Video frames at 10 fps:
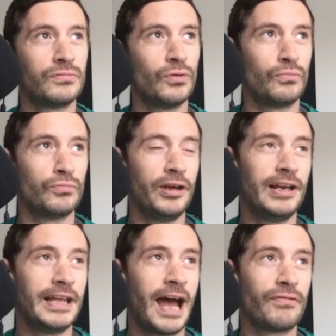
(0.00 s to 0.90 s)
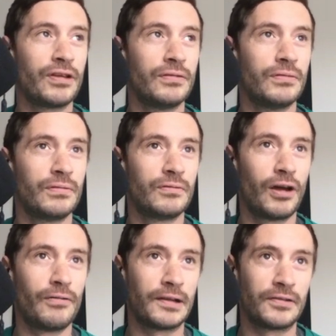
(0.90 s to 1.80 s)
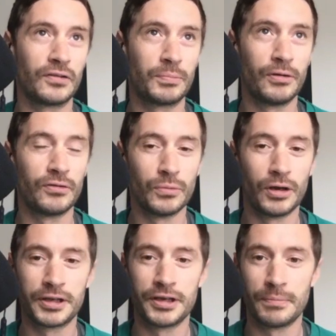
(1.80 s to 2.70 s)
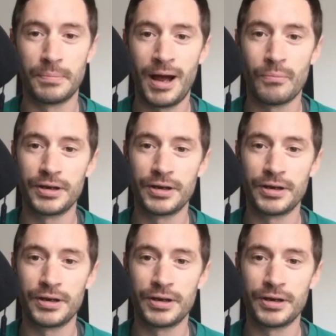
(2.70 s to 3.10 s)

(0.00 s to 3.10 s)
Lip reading: not really having direct experience of working in a pub,